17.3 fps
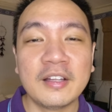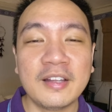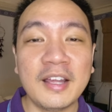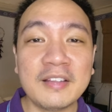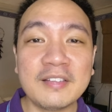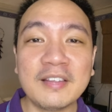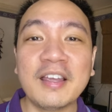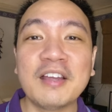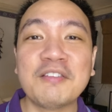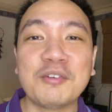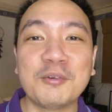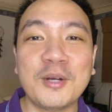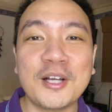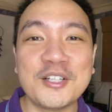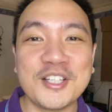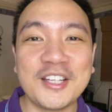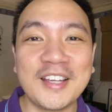Thanks again for
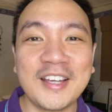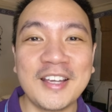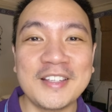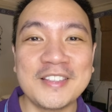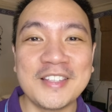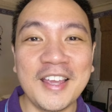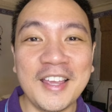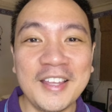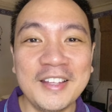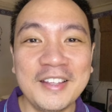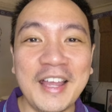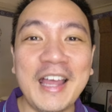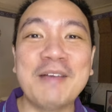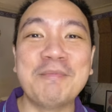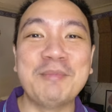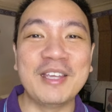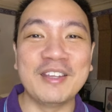watching, guys, and
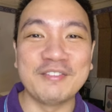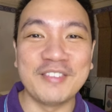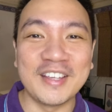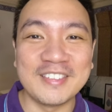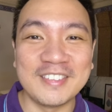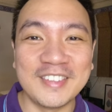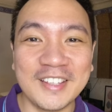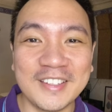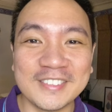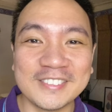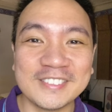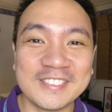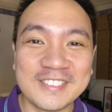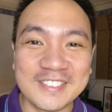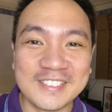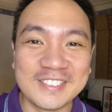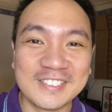happy investing!